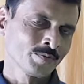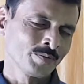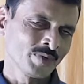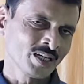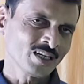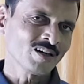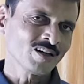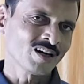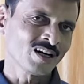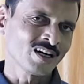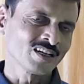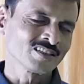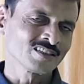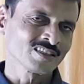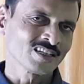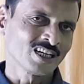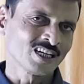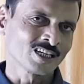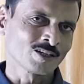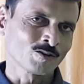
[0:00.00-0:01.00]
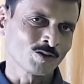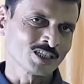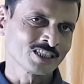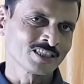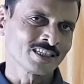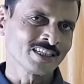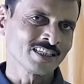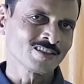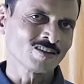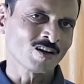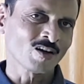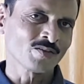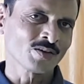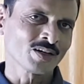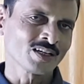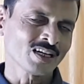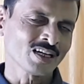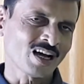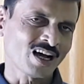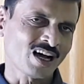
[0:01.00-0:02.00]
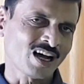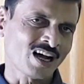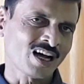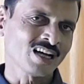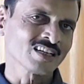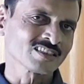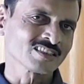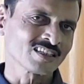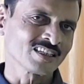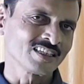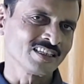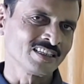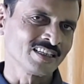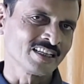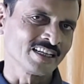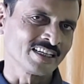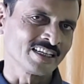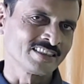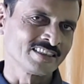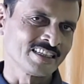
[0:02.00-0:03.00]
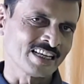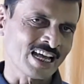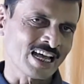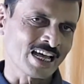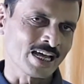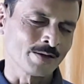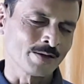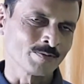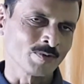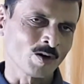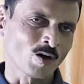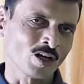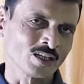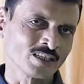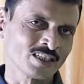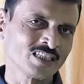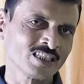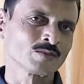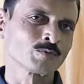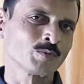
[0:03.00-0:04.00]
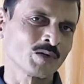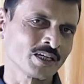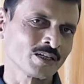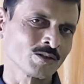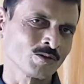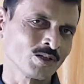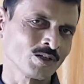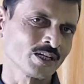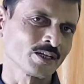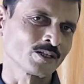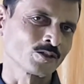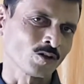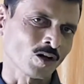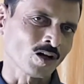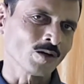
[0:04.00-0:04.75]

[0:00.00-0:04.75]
because a question is often asked in the exam on this particular